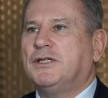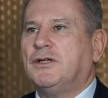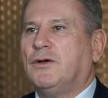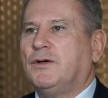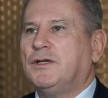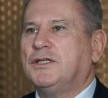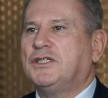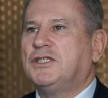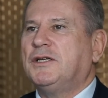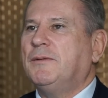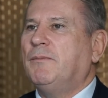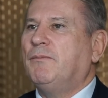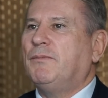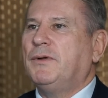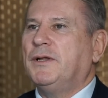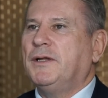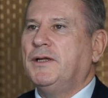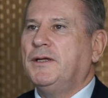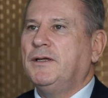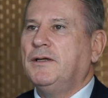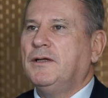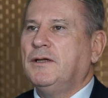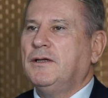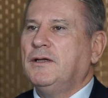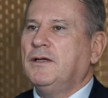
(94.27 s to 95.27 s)
So I
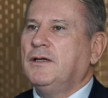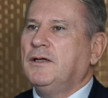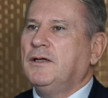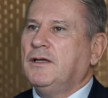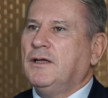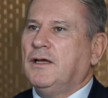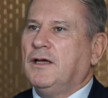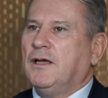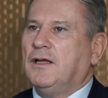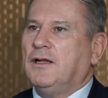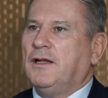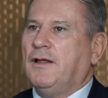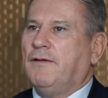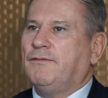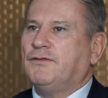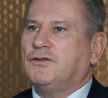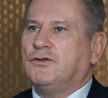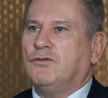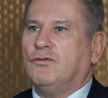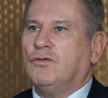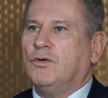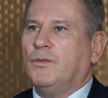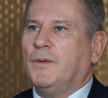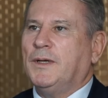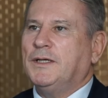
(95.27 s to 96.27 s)
simply left
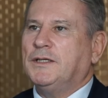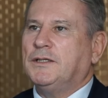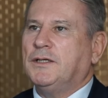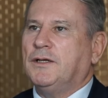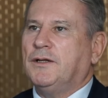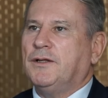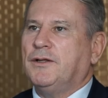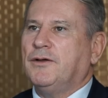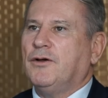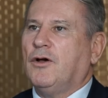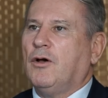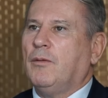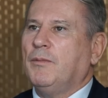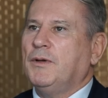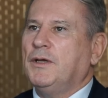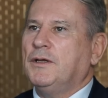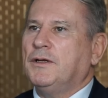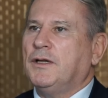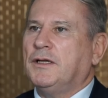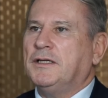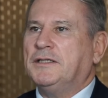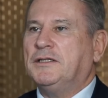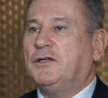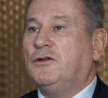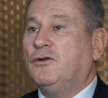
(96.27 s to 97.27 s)
school and went into the army, and
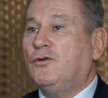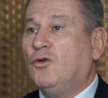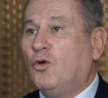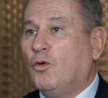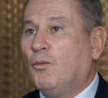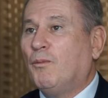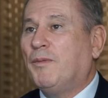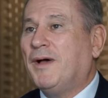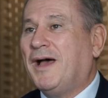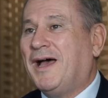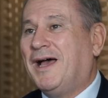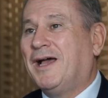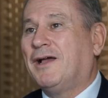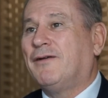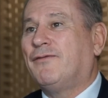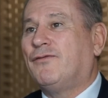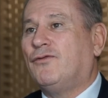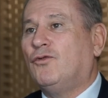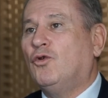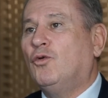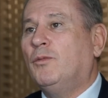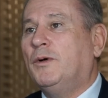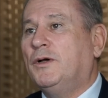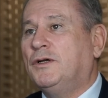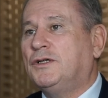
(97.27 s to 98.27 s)
I didn't look back
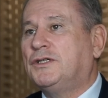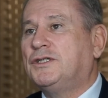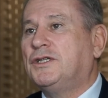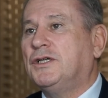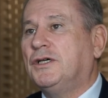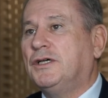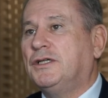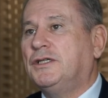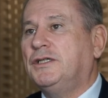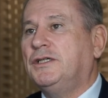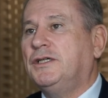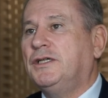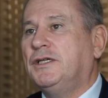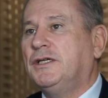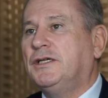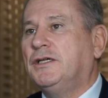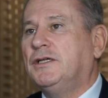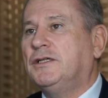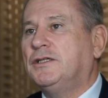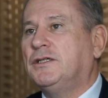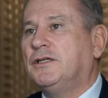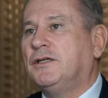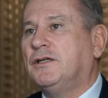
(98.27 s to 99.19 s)
for almost 30 years.